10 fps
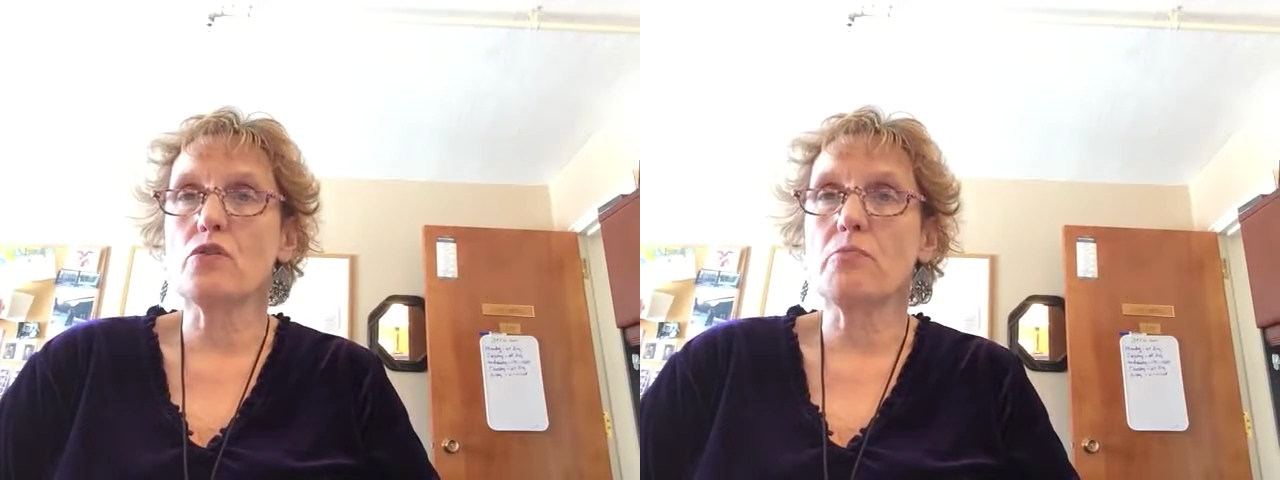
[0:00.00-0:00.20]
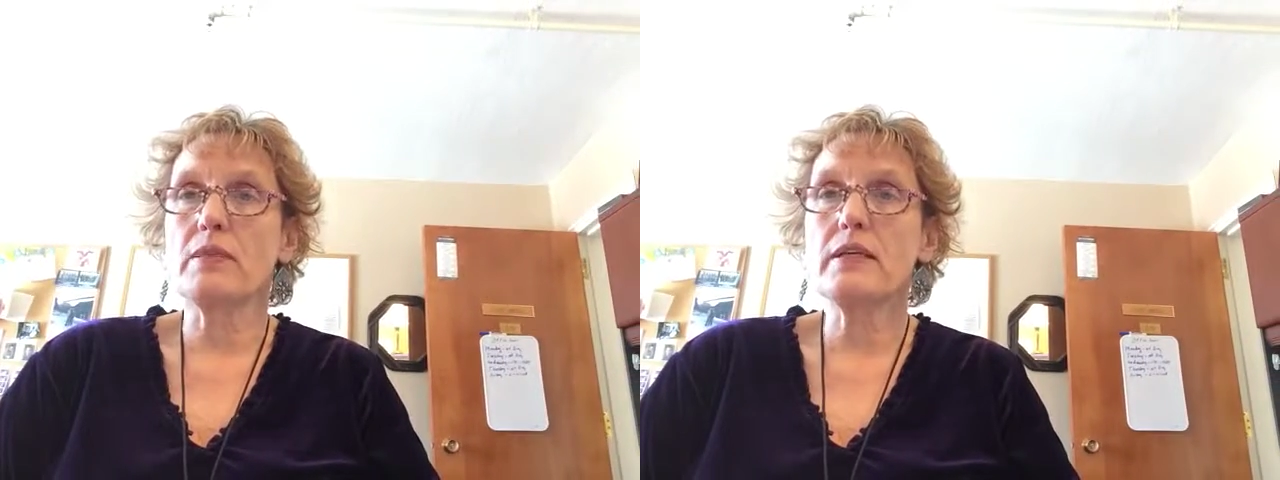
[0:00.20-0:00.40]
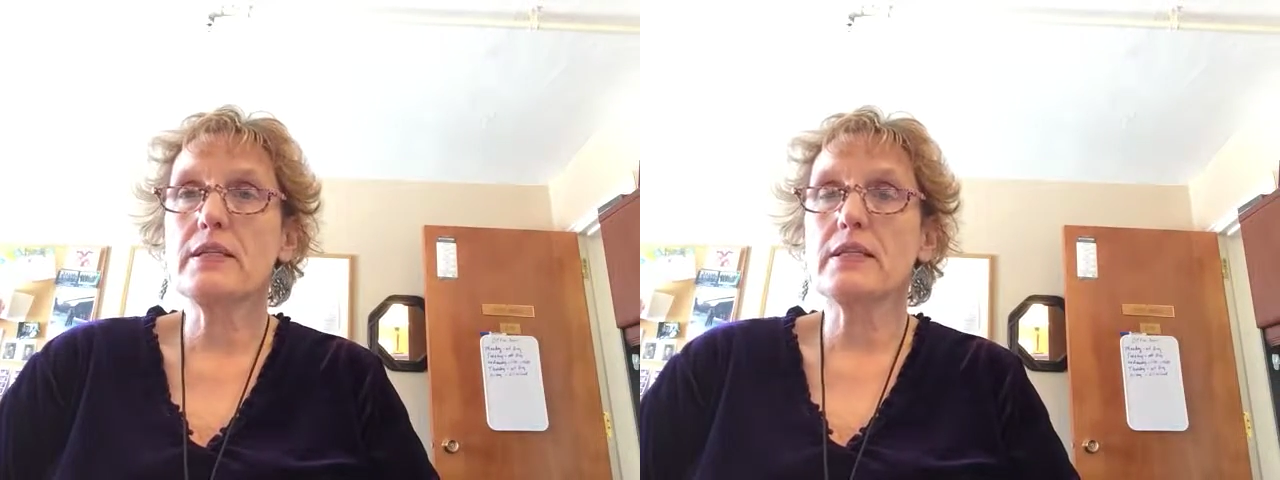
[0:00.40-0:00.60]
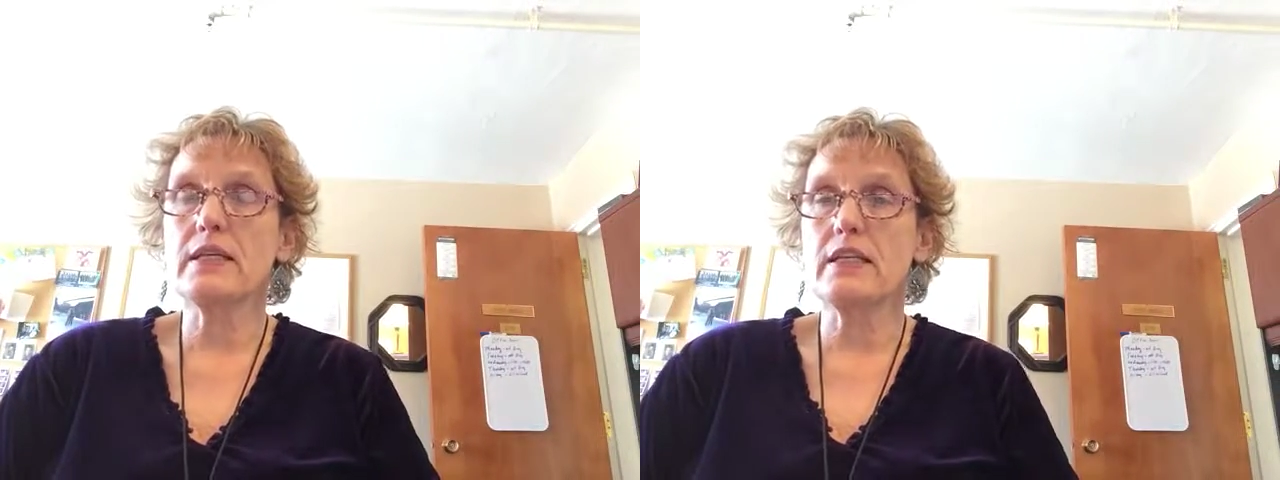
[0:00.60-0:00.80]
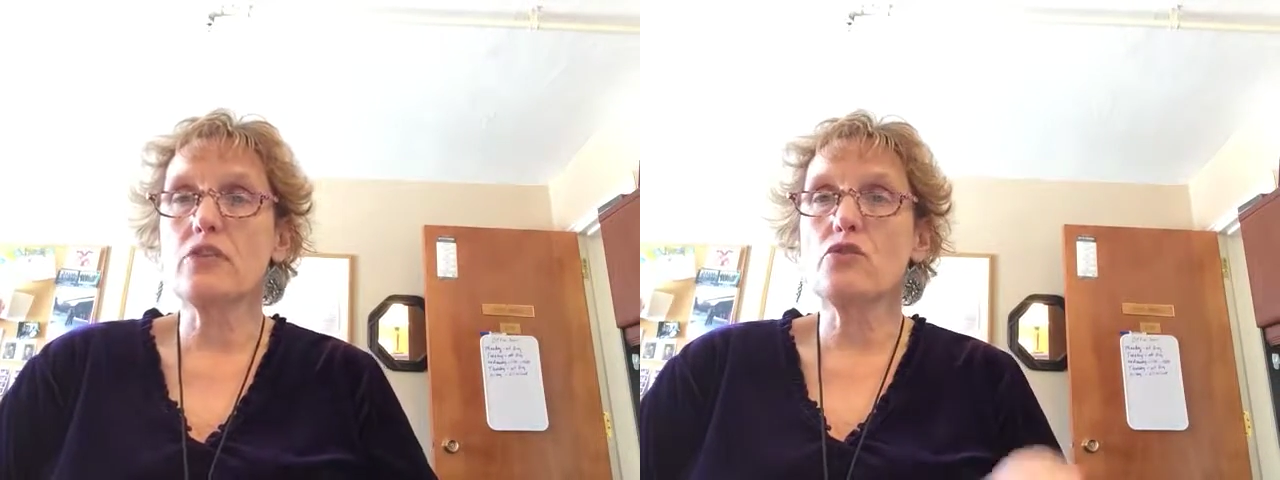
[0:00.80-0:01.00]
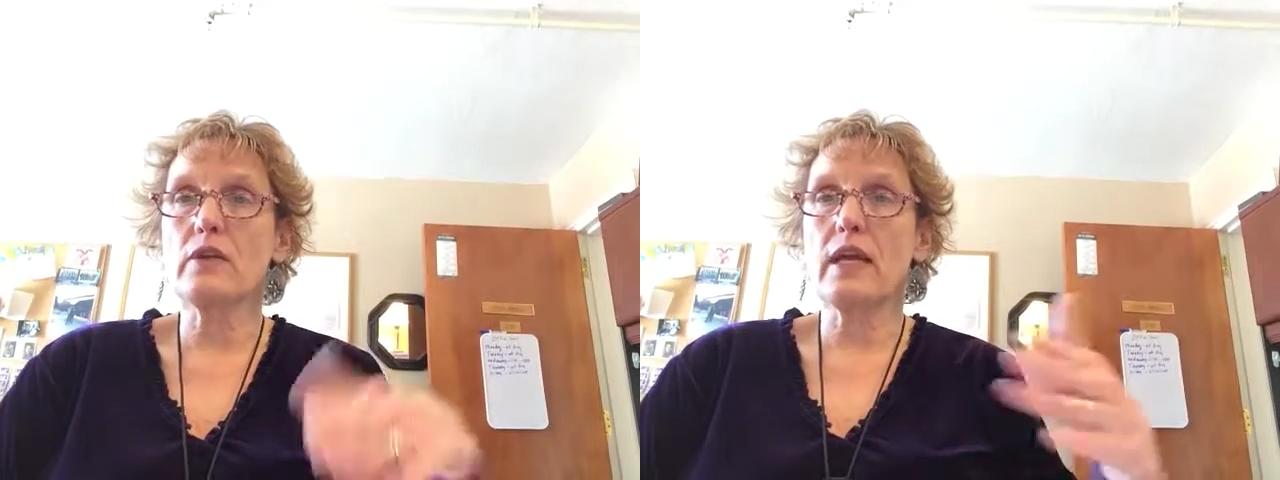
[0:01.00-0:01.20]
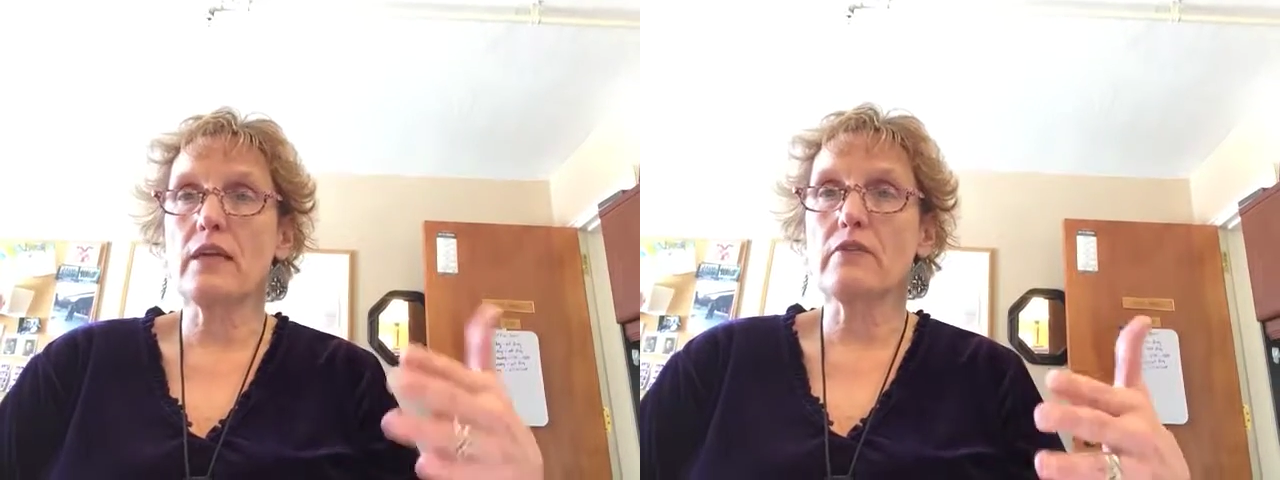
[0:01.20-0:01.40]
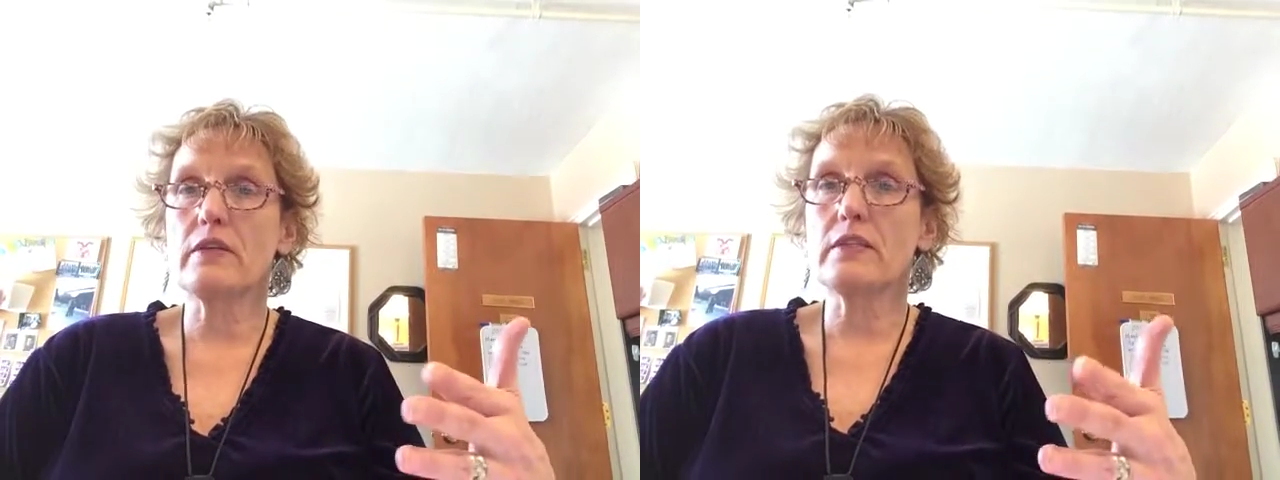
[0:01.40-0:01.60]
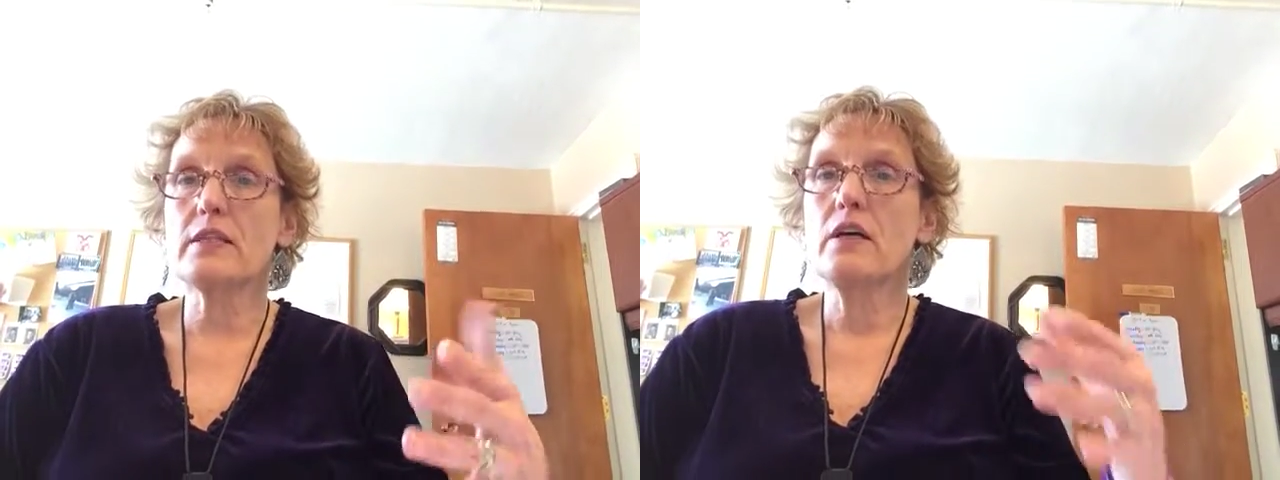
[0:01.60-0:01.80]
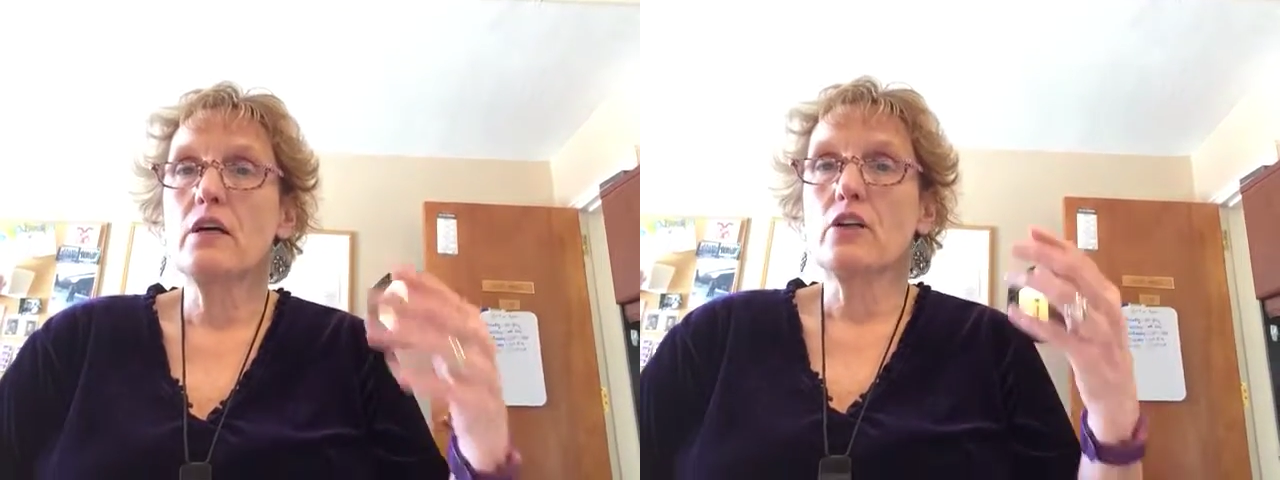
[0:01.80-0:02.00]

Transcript: So please get into Canvas,